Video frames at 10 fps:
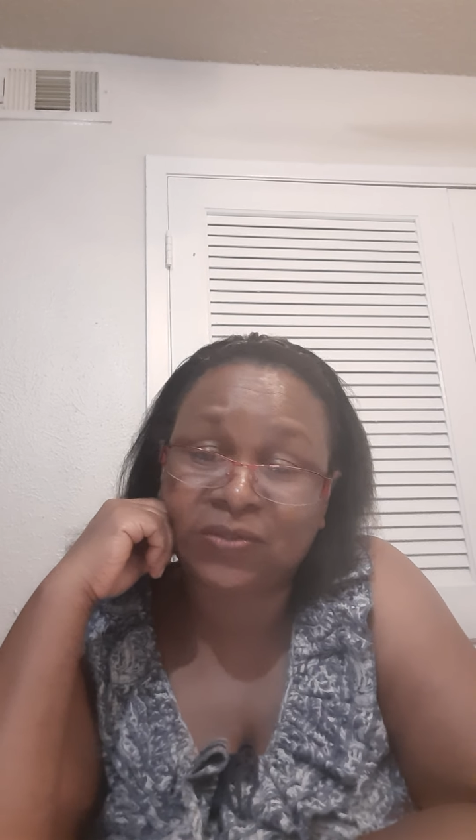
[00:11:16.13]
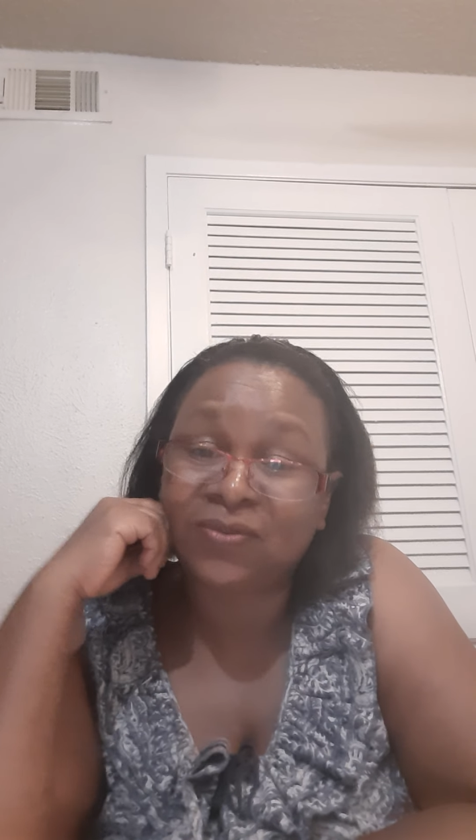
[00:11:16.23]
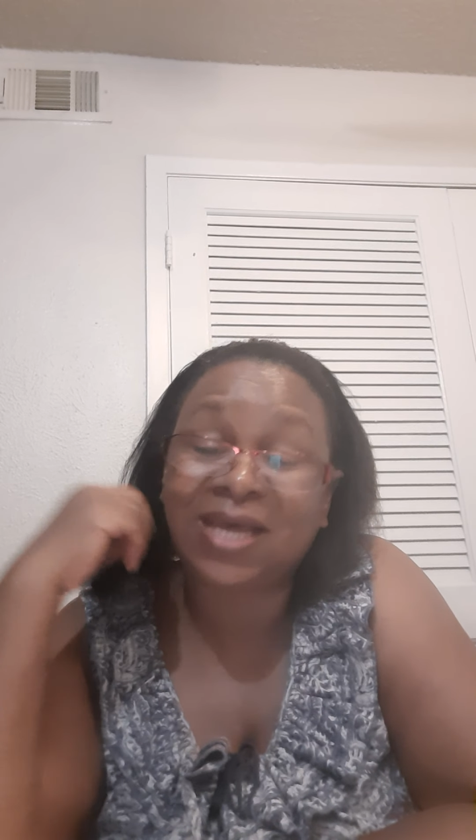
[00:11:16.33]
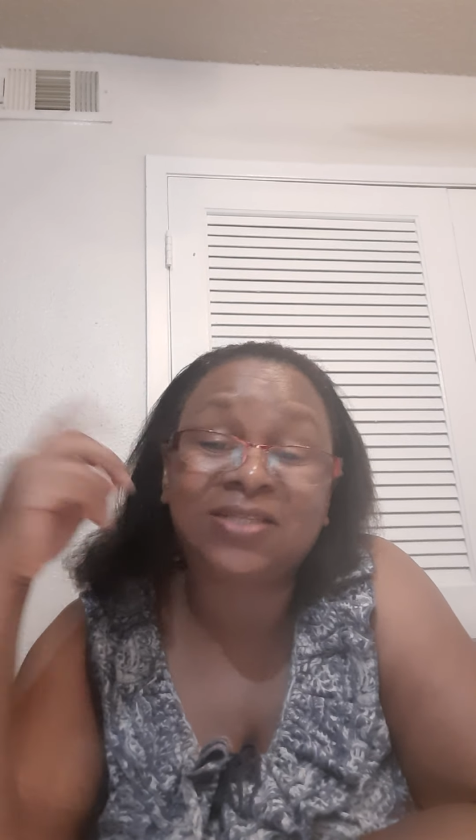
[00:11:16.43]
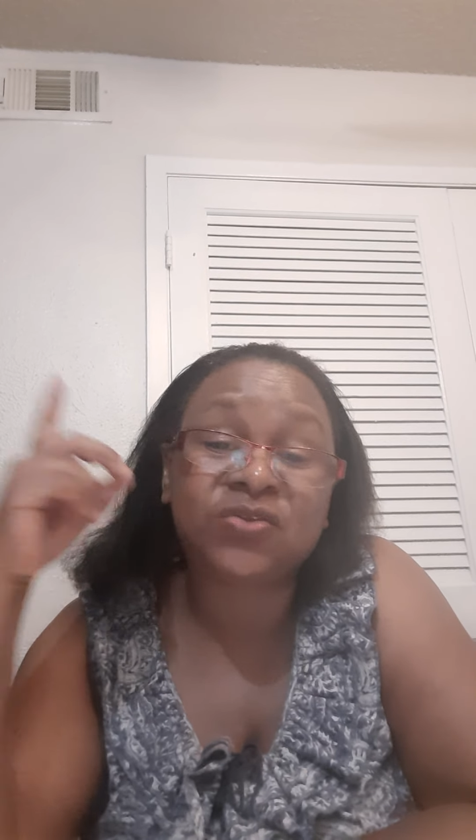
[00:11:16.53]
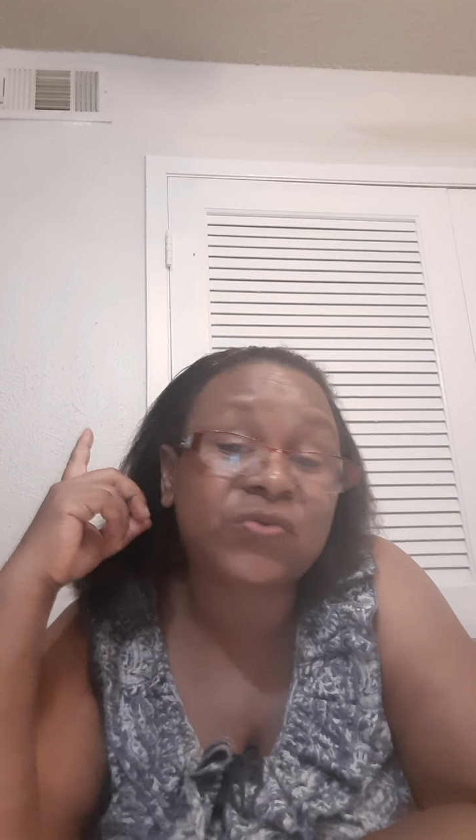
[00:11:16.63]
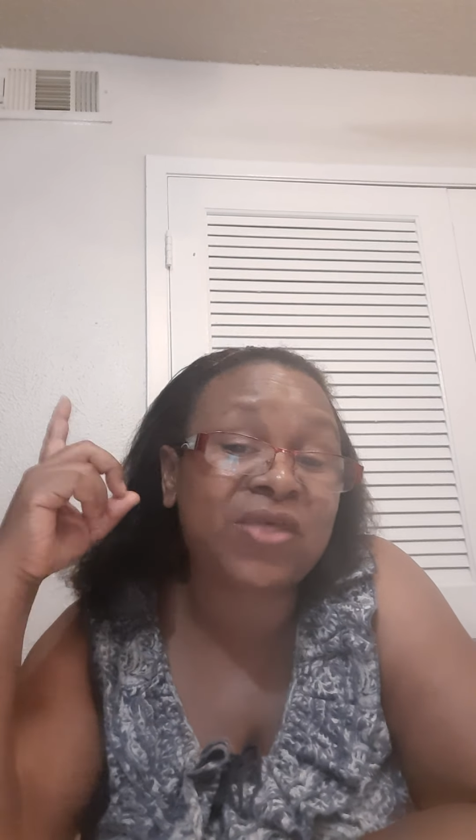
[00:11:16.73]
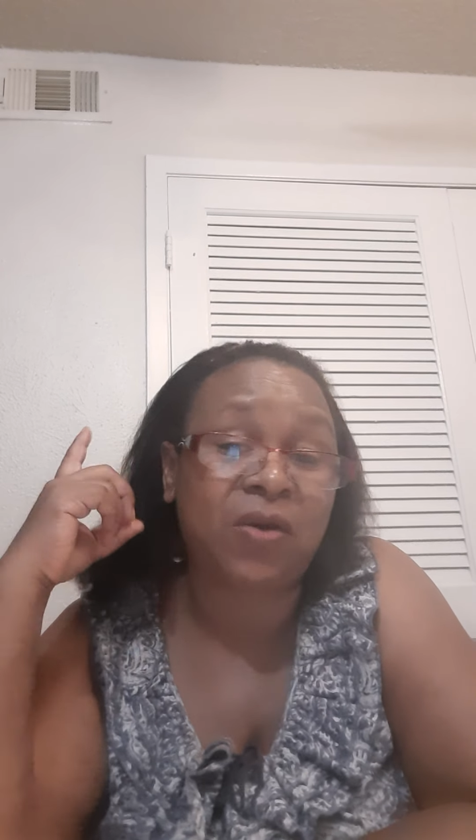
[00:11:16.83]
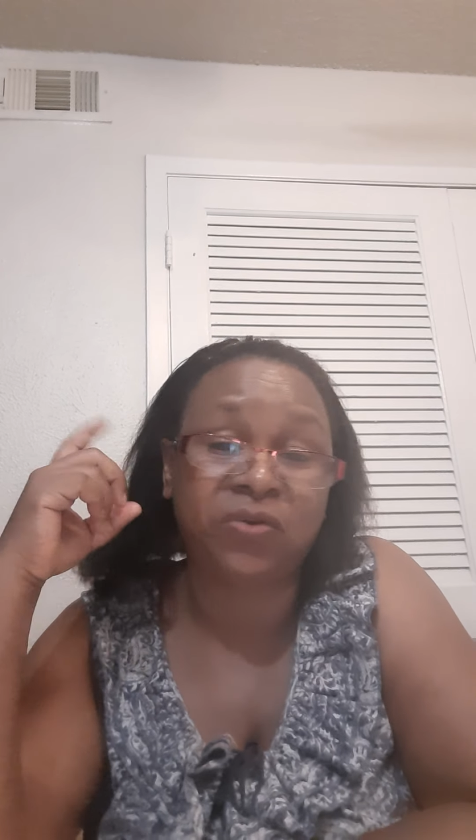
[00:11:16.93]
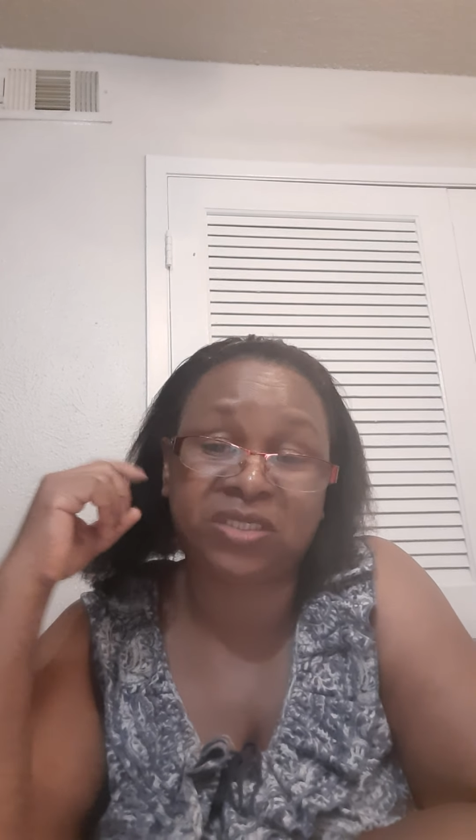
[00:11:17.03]
so that through
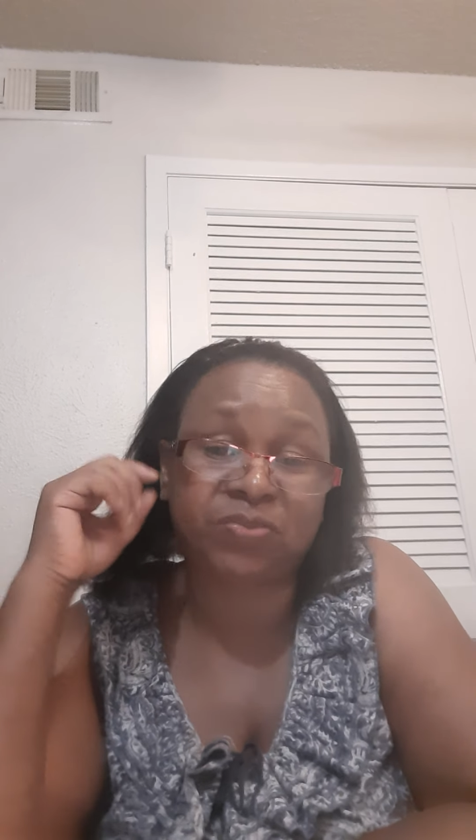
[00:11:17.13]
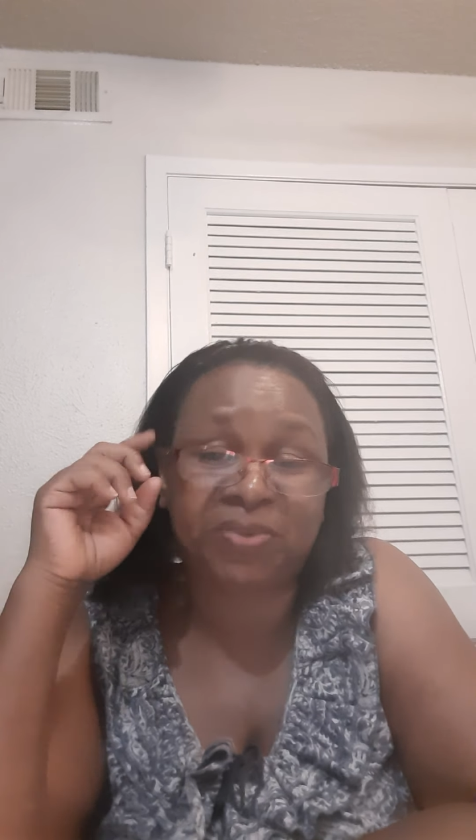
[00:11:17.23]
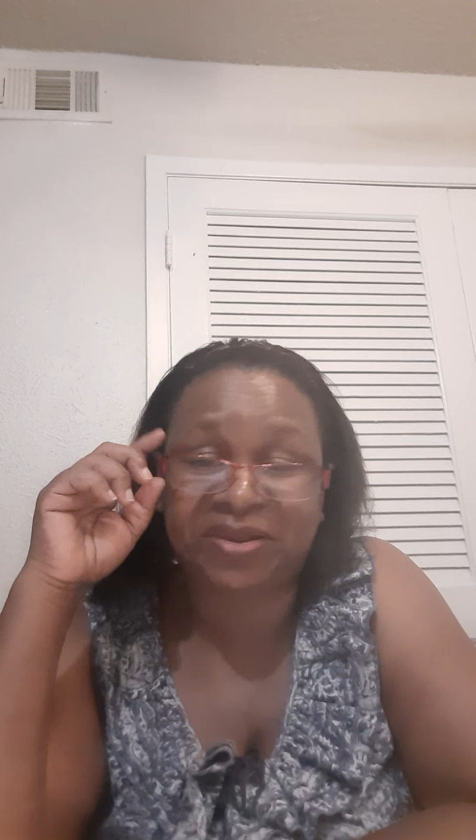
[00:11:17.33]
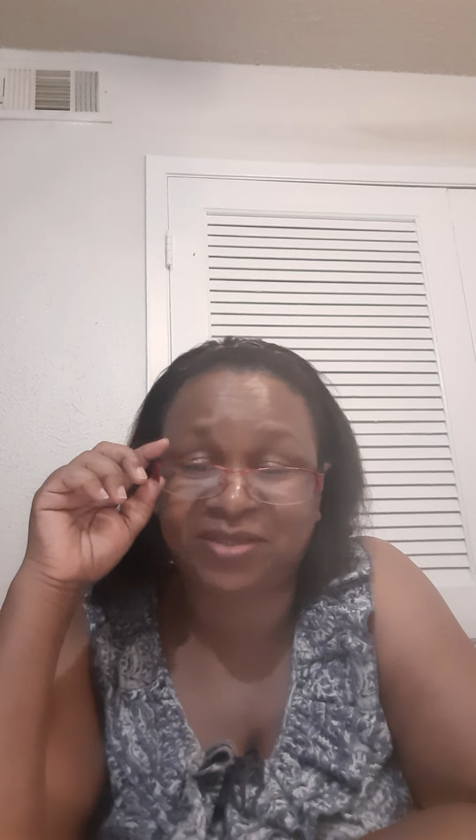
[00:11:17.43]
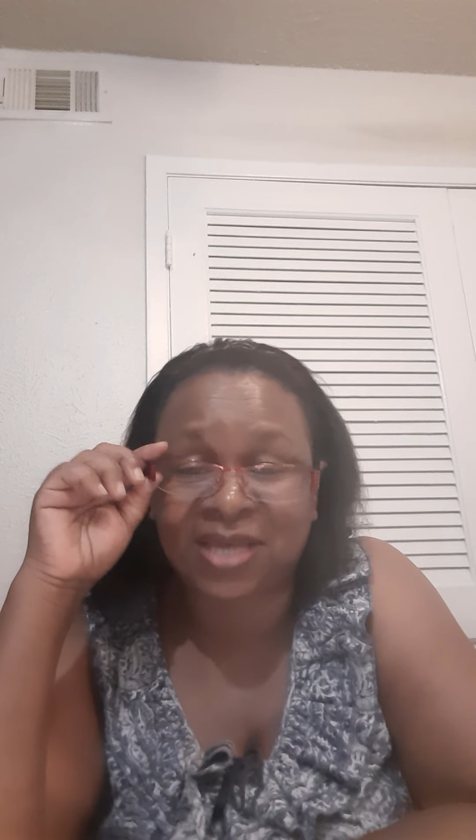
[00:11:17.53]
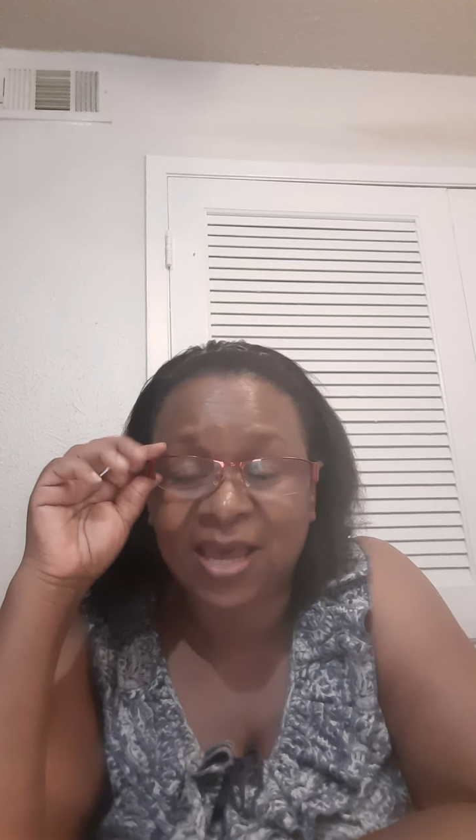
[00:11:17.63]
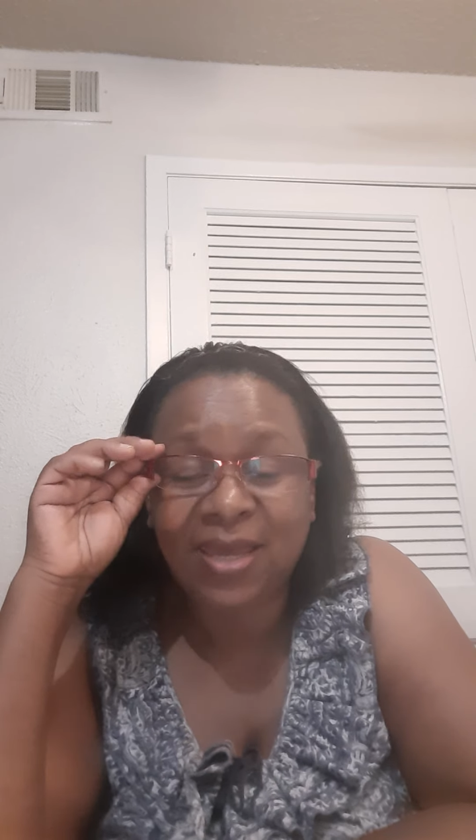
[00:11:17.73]
the Holy Spirit,